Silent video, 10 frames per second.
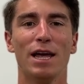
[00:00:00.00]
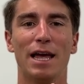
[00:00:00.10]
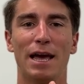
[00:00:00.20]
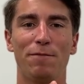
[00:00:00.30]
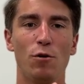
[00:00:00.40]

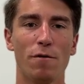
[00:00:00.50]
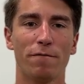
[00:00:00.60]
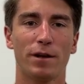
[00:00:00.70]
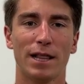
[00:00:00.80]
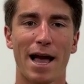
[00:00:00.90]
if you
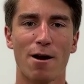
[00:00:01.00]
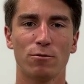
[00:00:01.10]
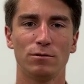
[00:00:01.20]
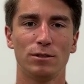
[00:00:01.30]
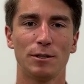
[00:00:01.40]
have
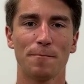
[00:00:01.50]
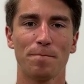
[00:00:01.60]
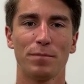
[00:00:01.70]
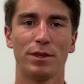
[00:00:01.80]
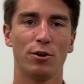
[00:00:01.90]
clouds,
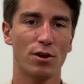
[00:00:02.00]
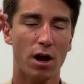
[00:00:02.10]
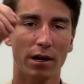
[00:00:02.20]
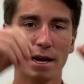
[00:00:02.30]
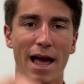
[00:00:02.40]
you're
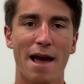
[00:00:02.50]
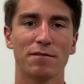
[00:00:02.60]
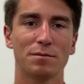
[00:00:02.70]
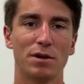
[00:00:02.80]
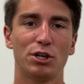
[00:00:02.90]
not going to have
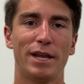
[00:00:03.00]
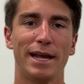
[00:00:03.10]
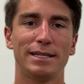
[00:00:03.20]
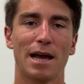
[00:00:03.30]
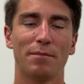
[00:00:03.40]
as much
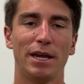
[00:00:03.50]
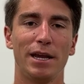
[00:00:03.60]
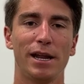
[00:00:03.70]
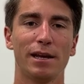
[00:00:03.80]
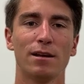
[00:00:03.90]
daytime
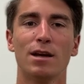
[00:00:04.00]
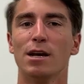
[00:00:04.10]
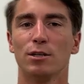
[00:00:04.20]
heating.